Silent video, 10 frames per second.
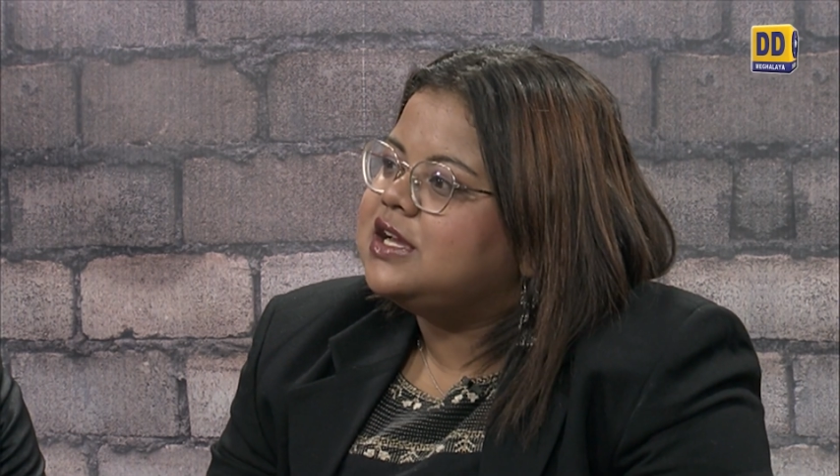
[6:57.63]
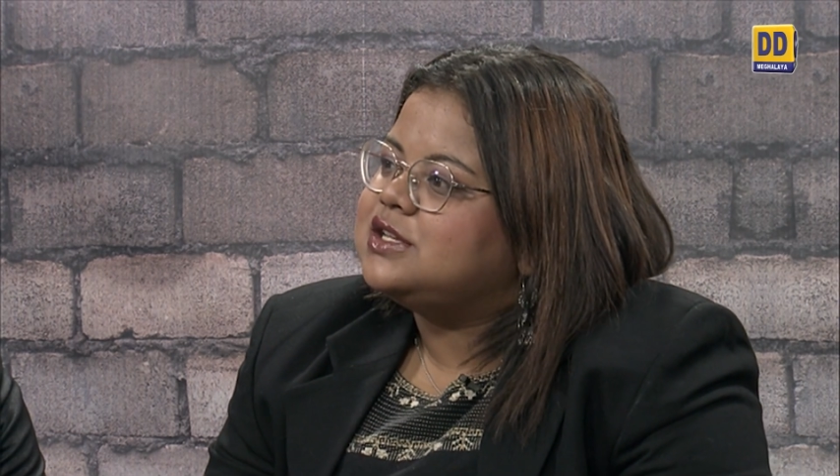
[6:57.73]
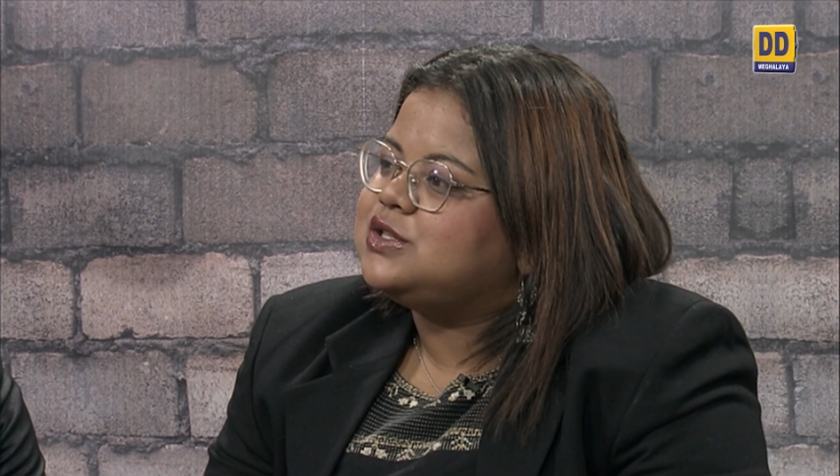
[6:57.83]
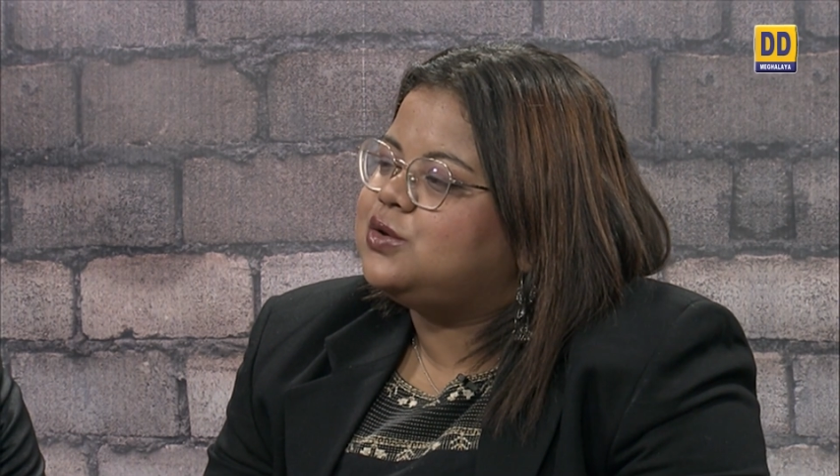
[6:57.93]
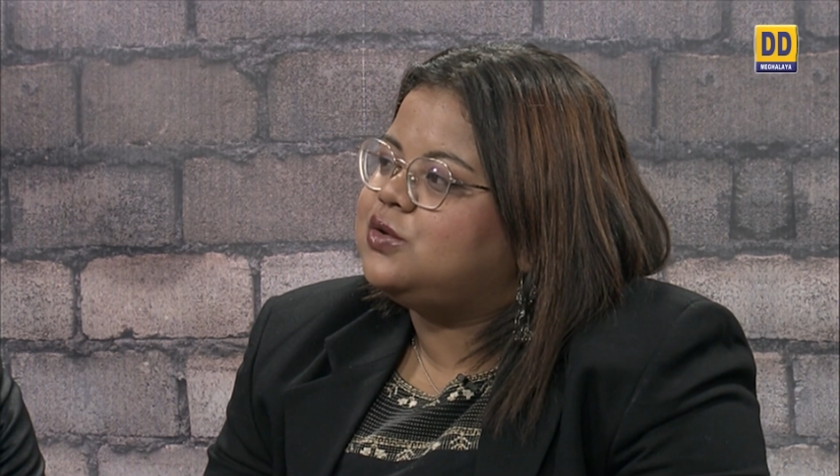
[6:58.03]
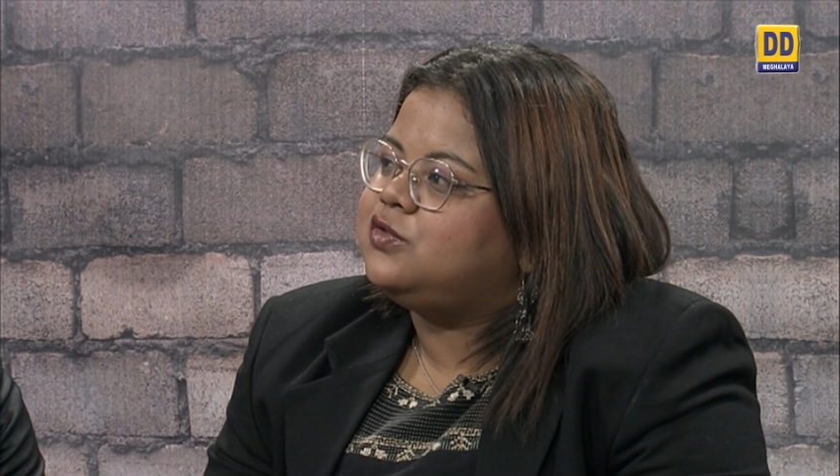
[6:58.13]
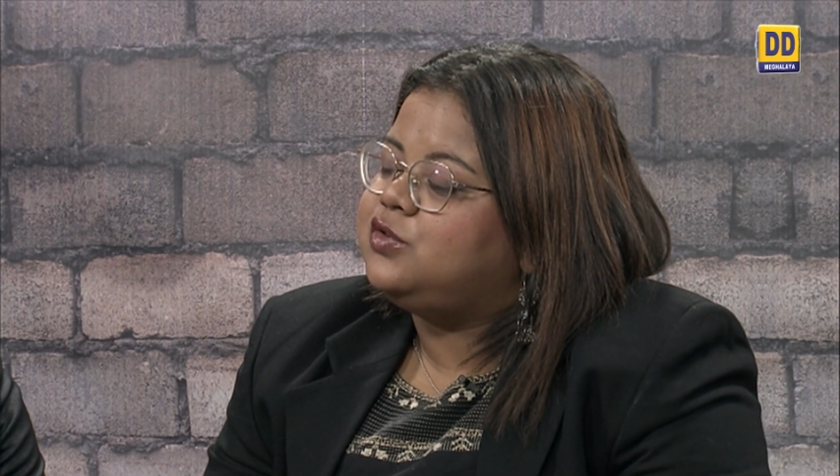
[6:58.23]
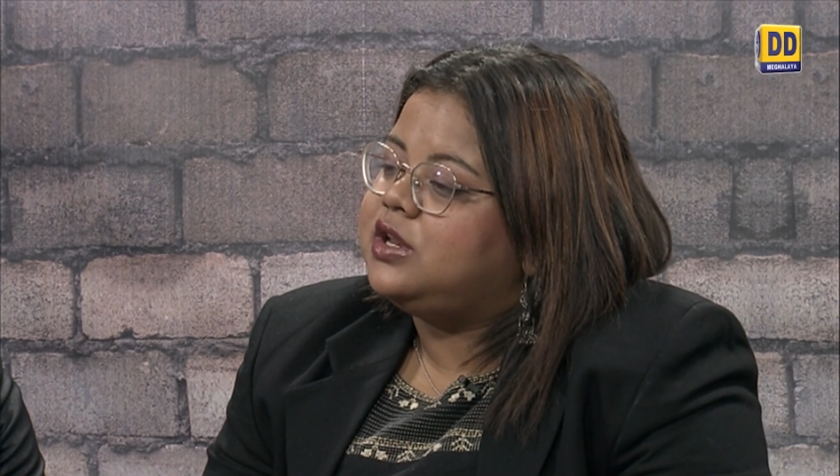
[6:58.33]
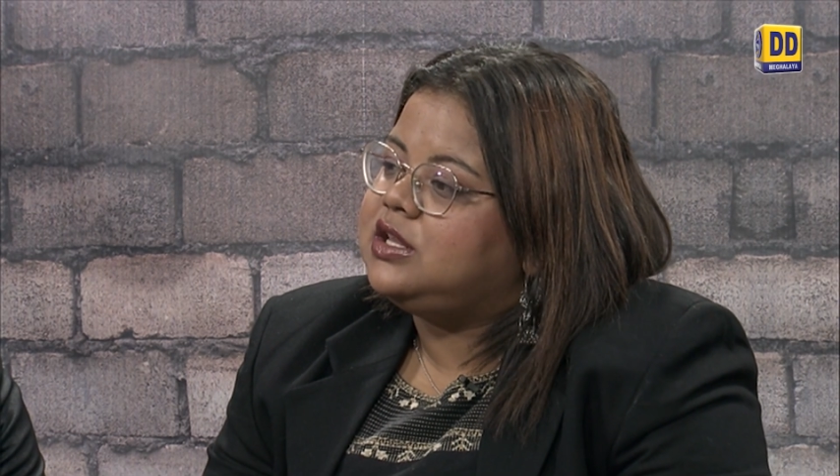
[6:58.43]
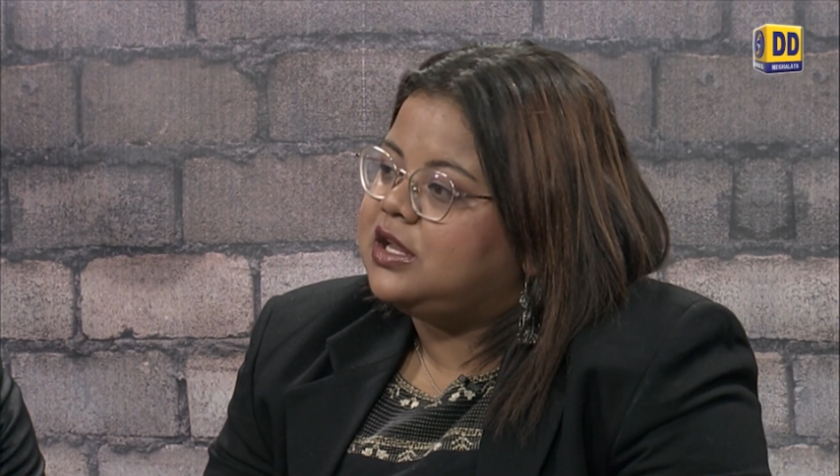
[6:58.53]
So
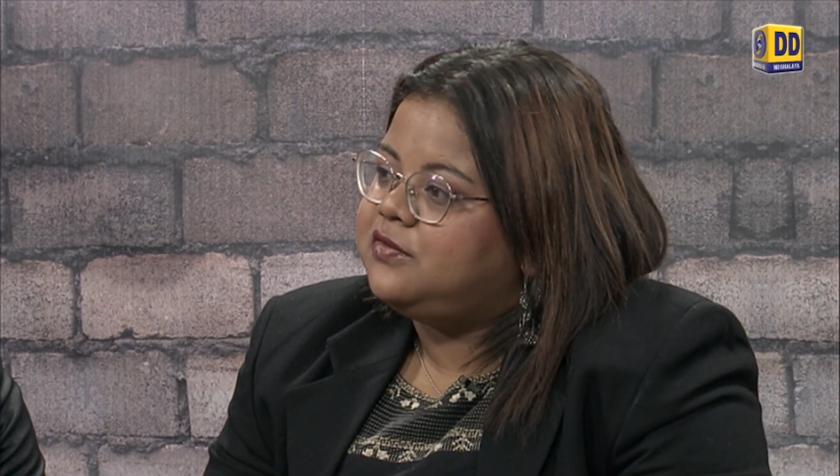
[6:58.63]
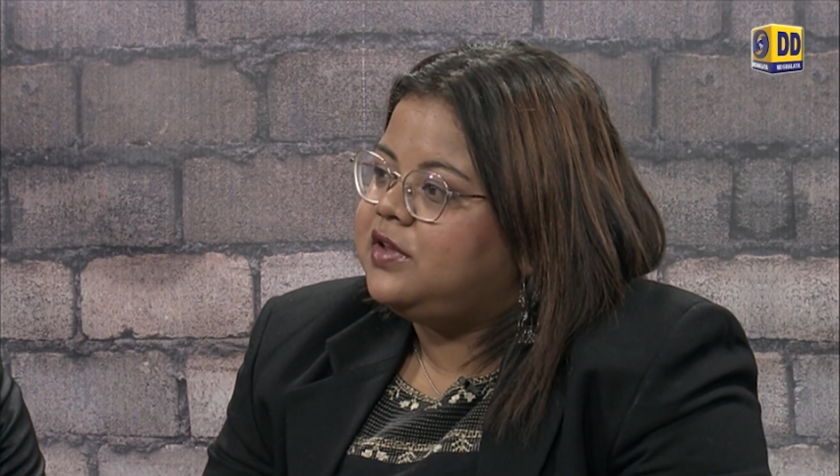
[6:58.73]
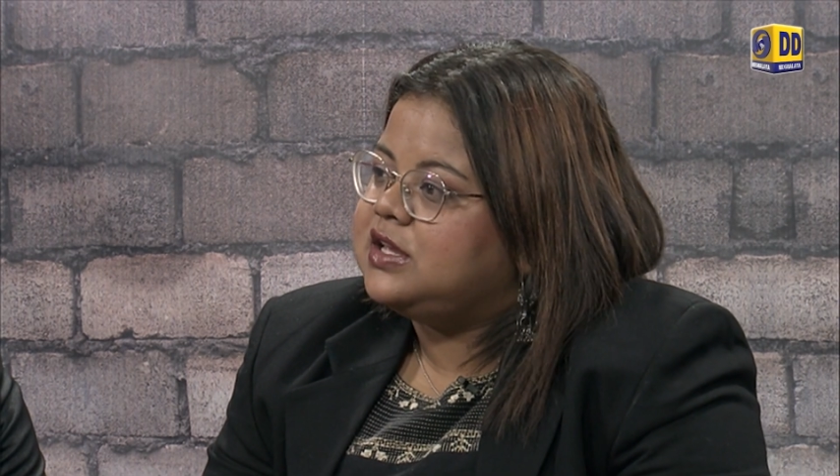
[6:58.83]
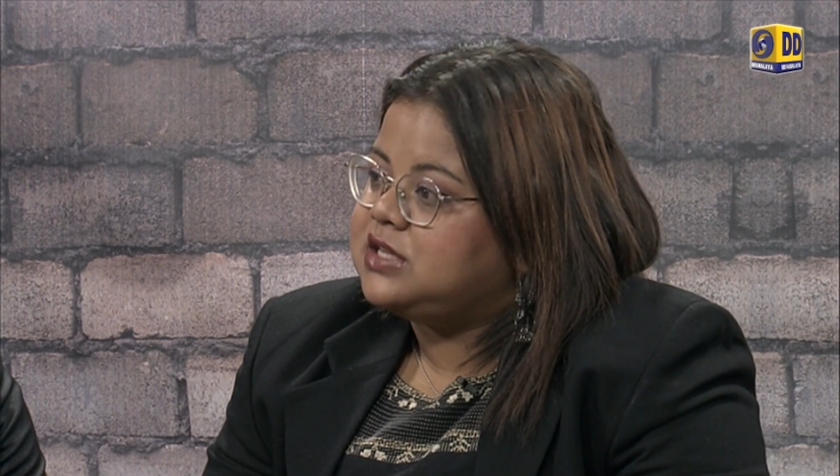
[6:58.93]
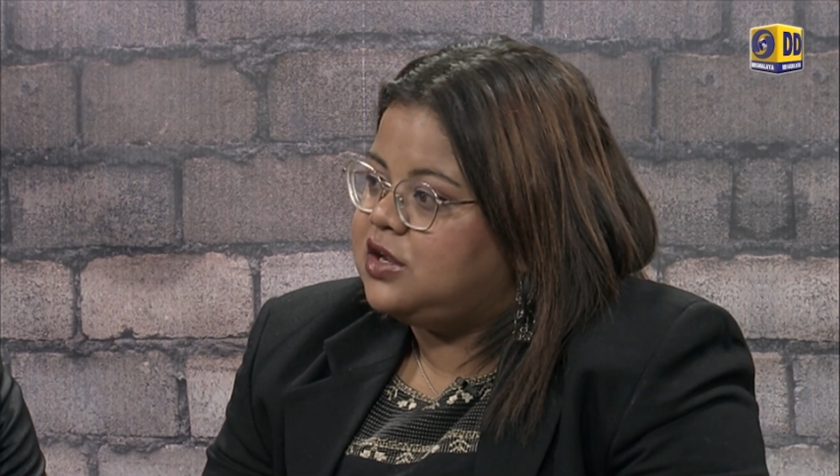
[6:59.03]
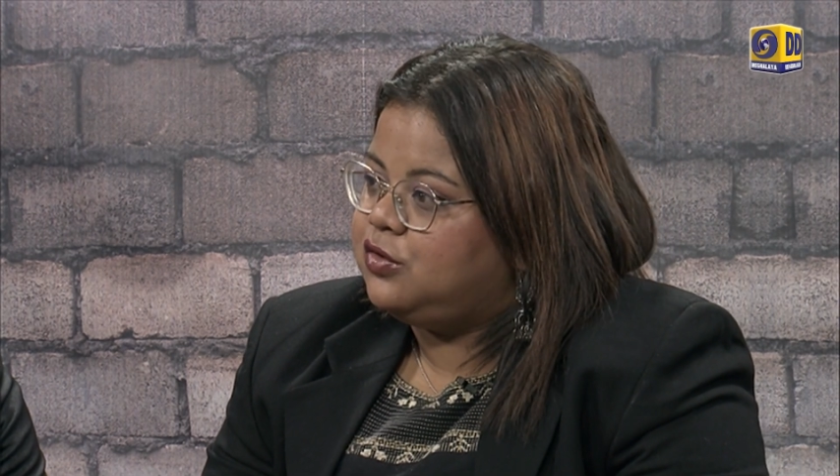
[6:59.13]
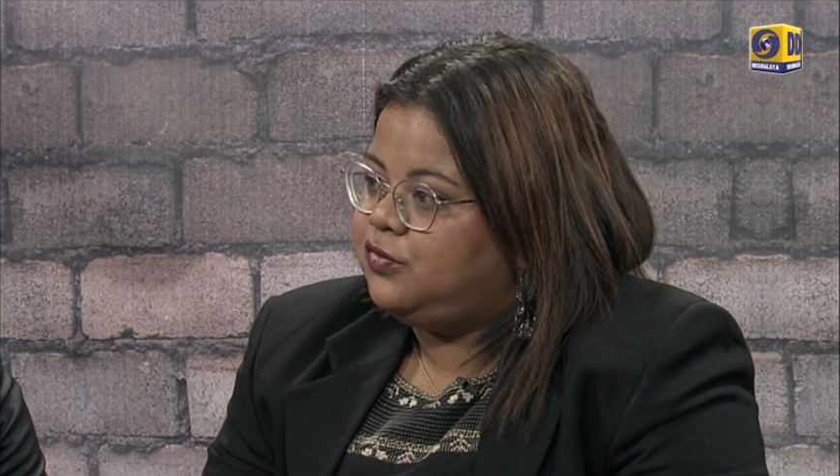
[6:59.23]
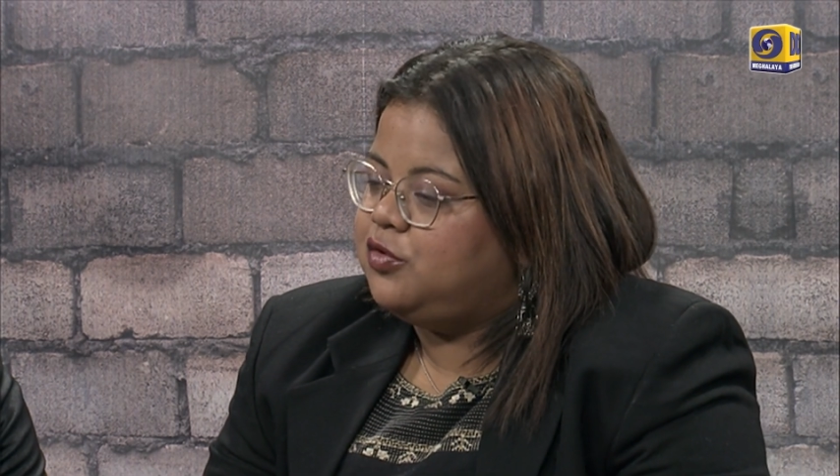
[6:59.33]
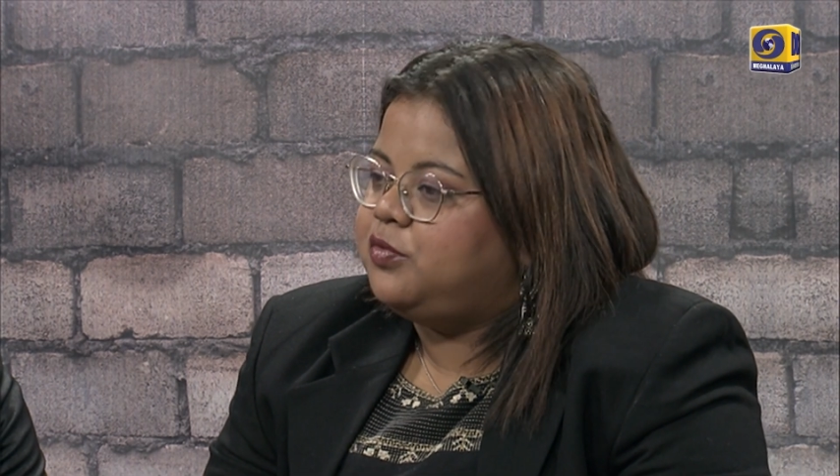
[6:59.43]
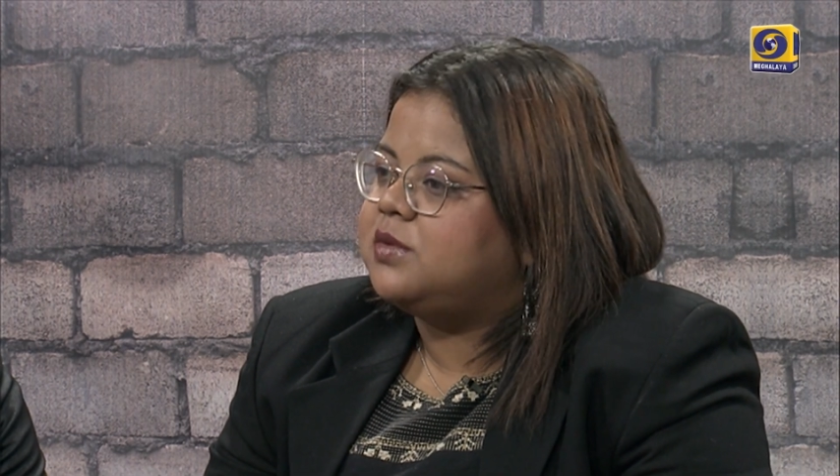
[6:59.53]
during that phase I wrote
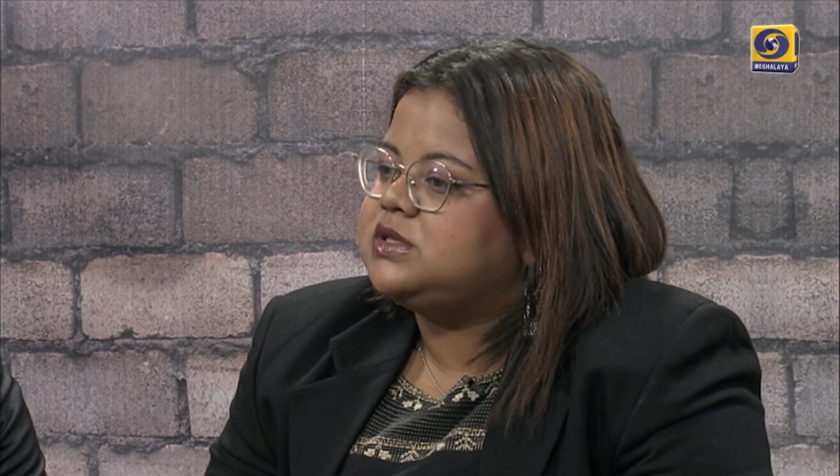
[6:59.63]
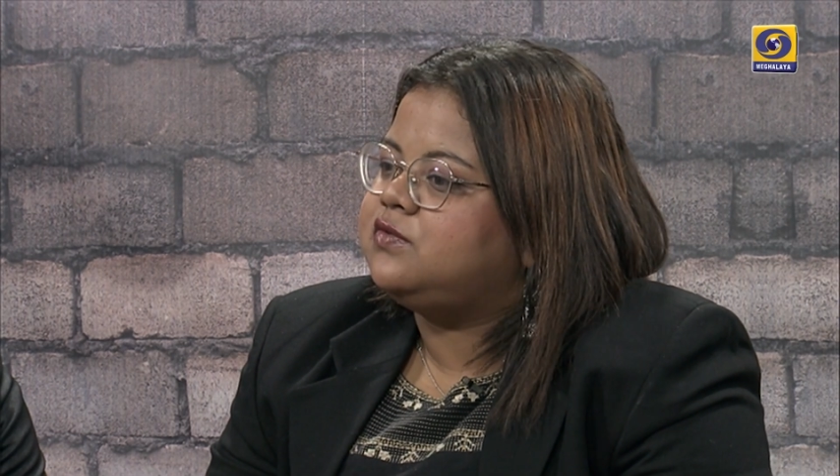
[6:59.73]
few poems, and